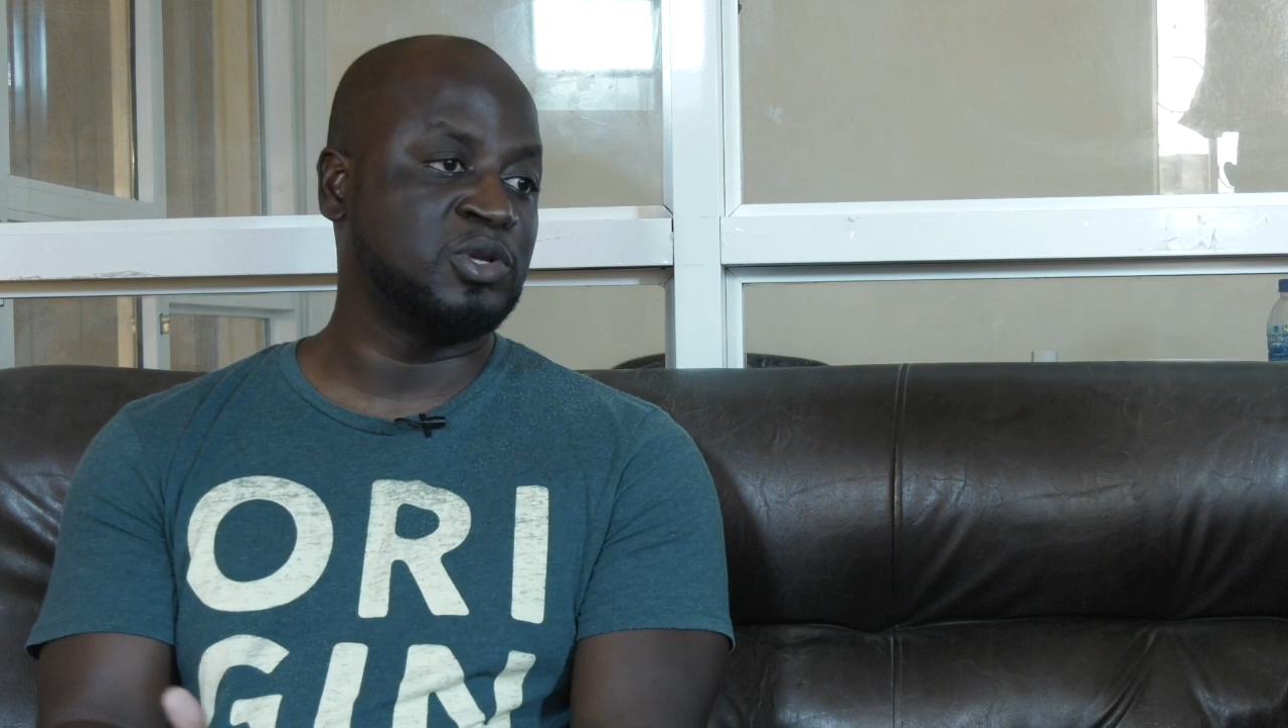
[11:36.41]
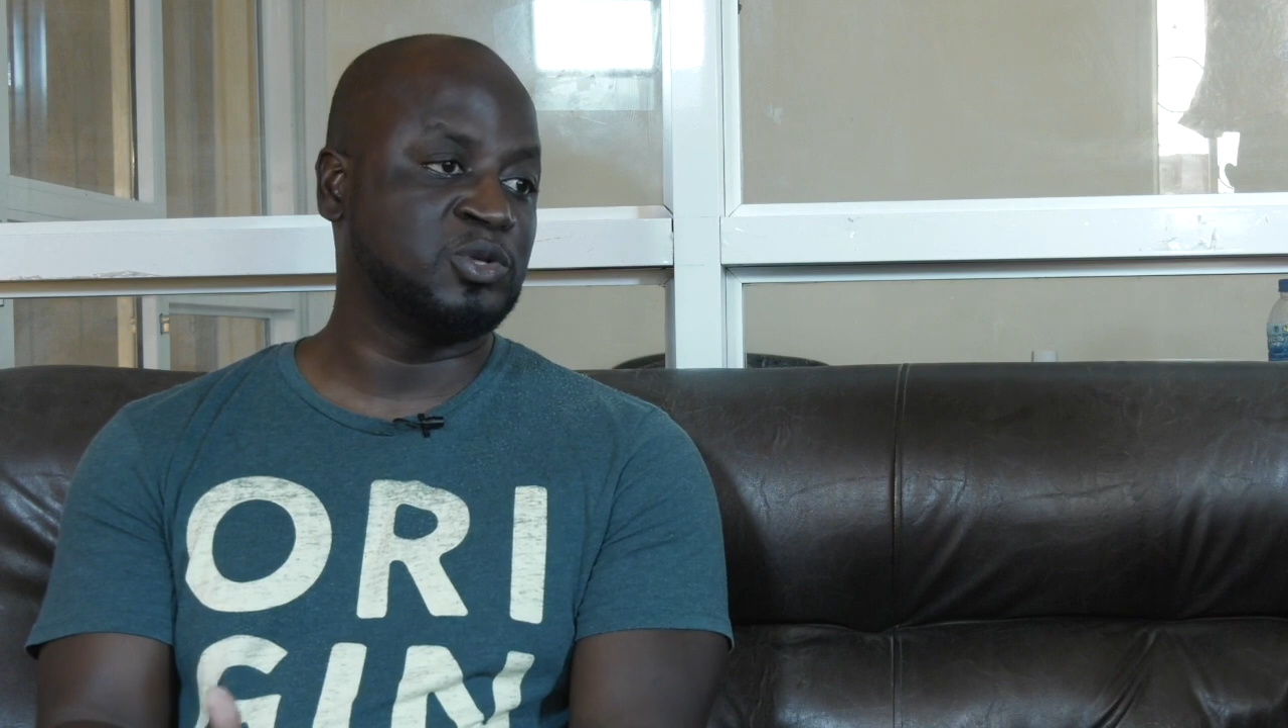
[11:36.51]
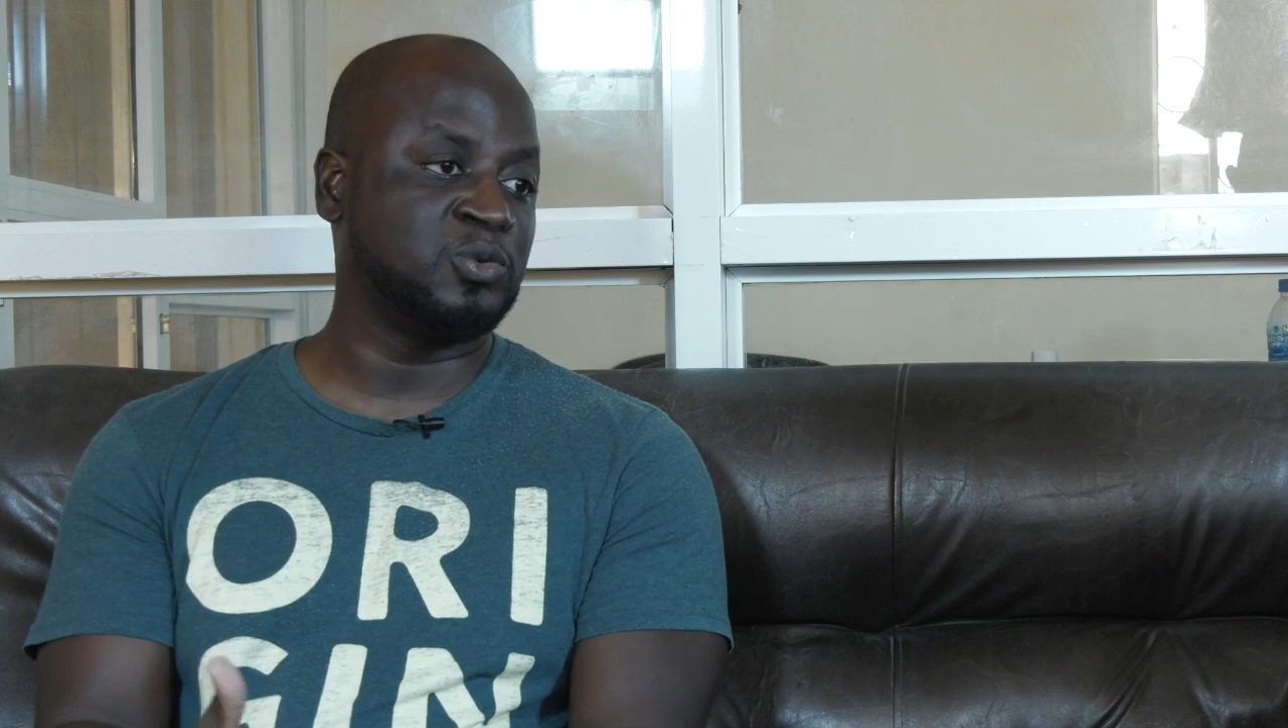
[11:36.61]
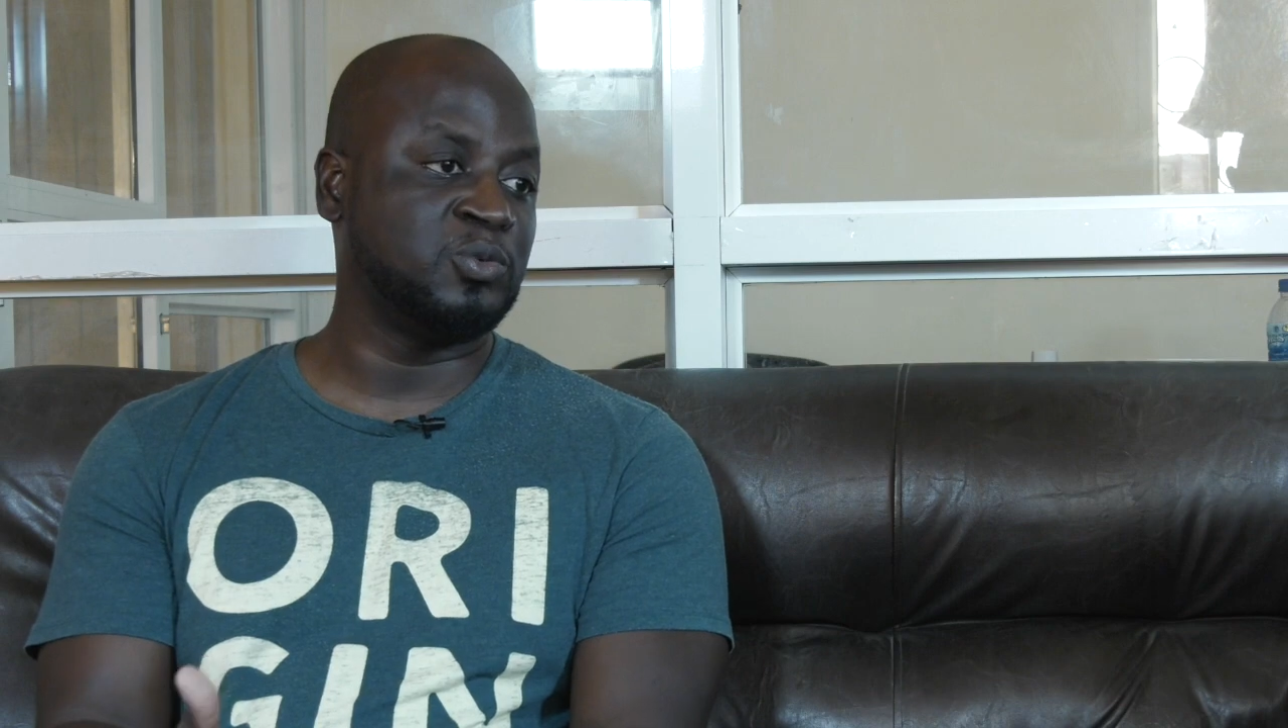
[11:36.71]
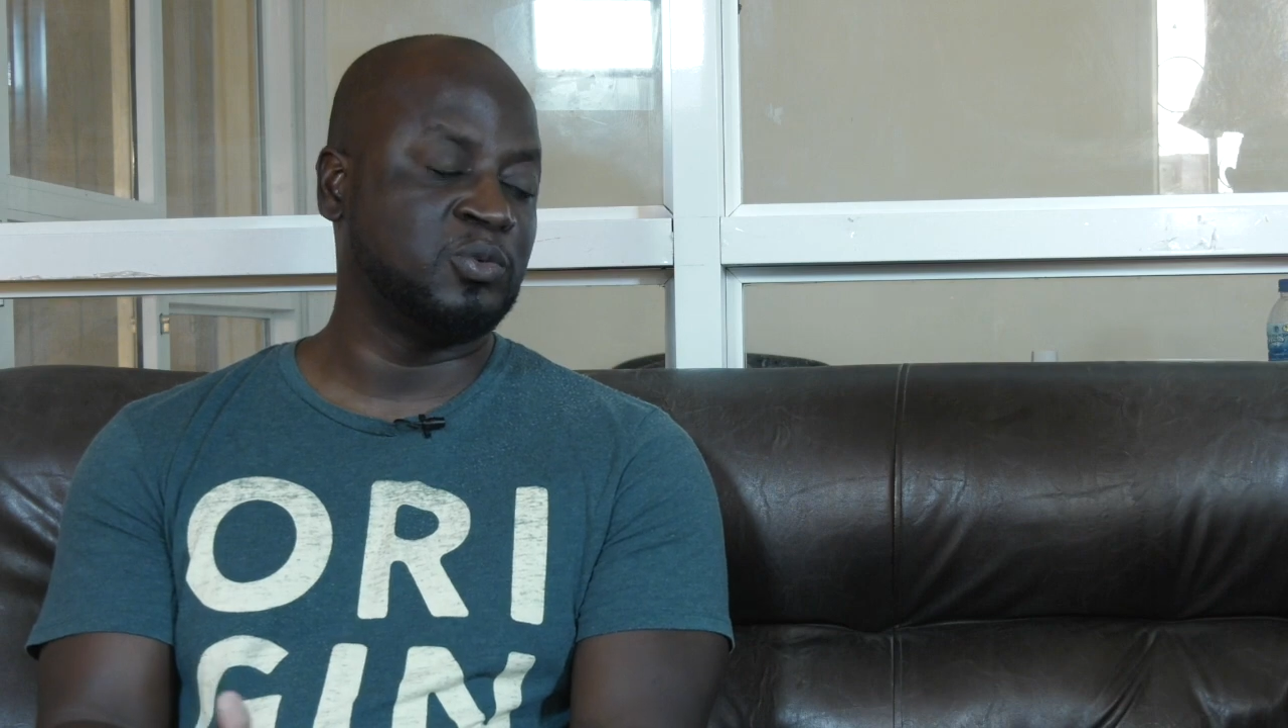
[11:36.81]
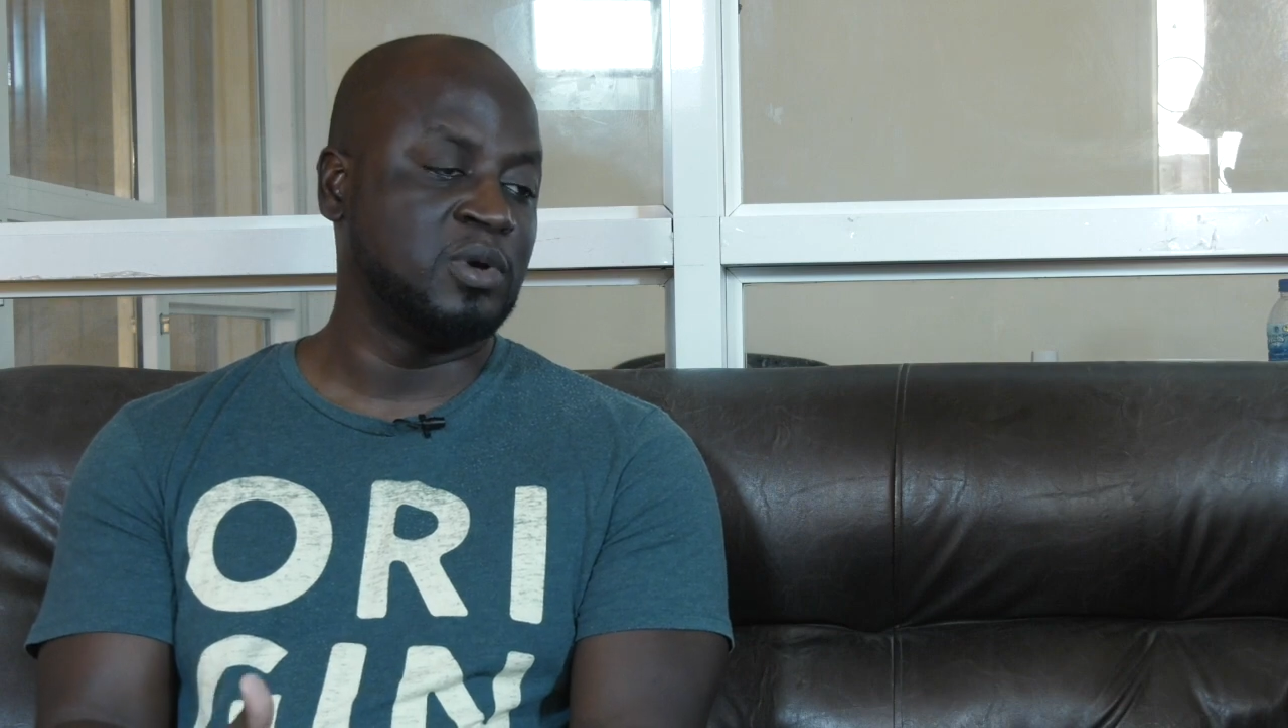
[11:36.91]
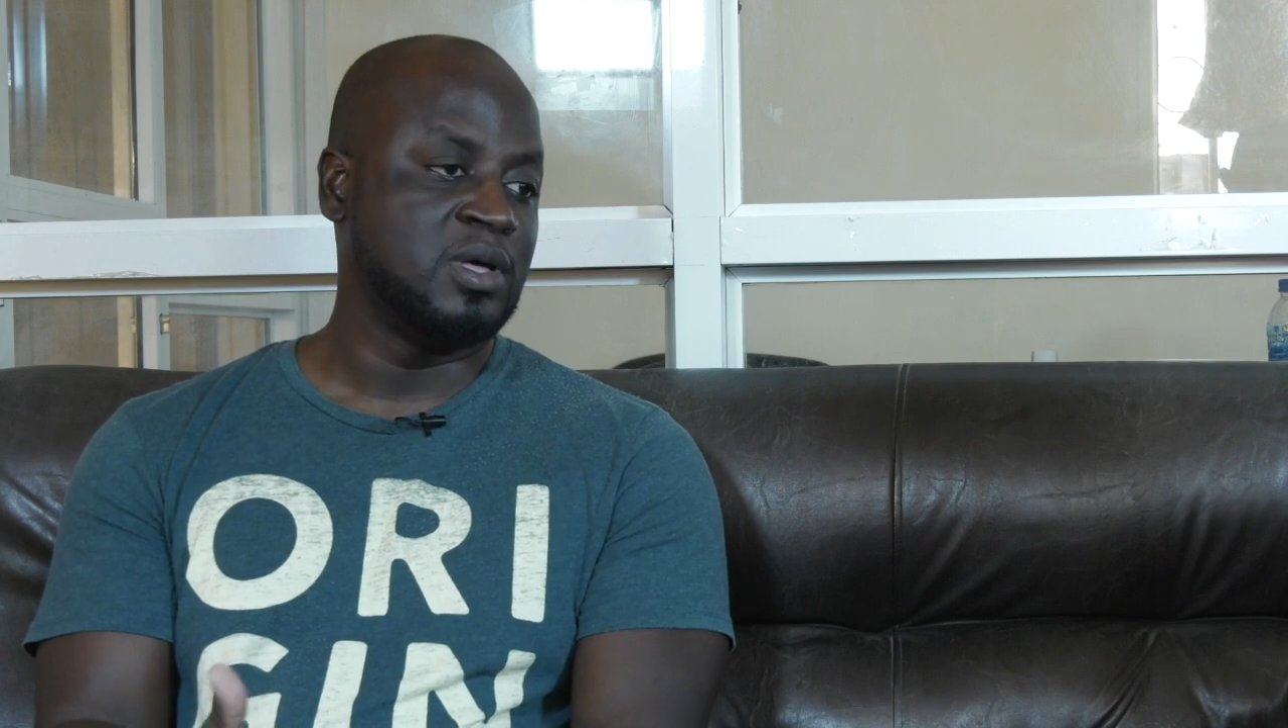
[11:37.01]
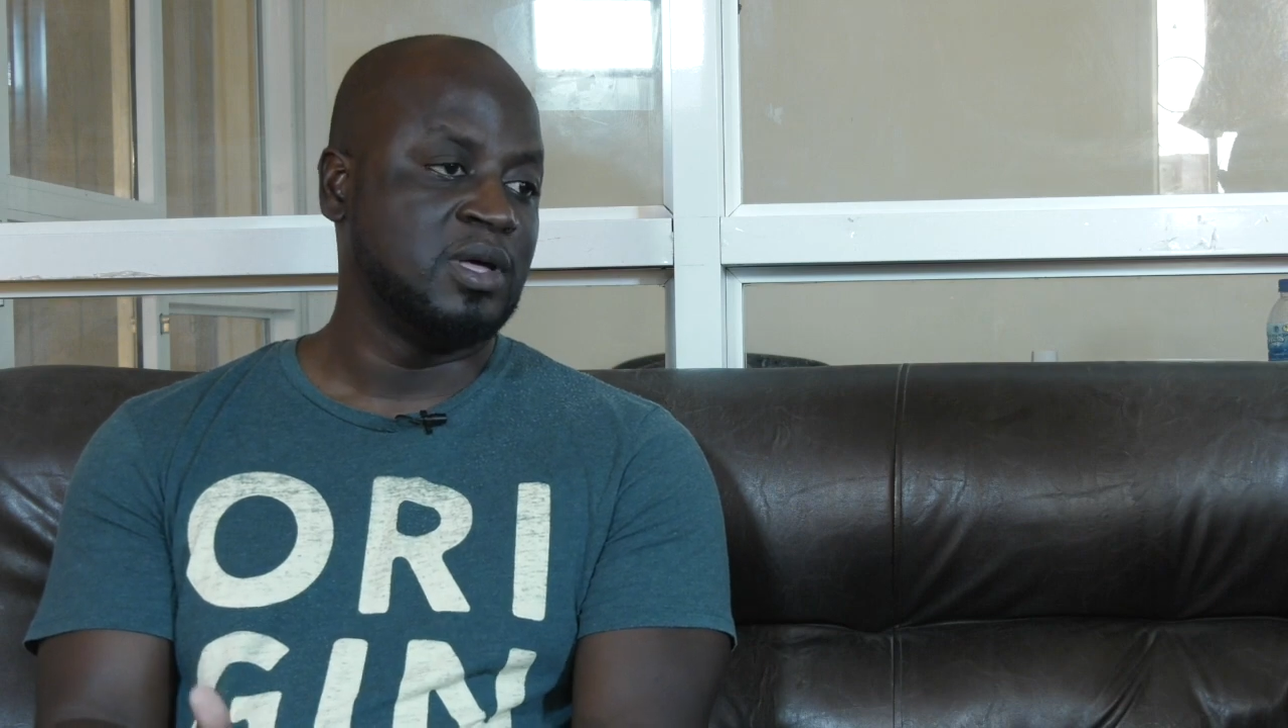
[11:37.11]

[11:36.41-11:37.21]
want to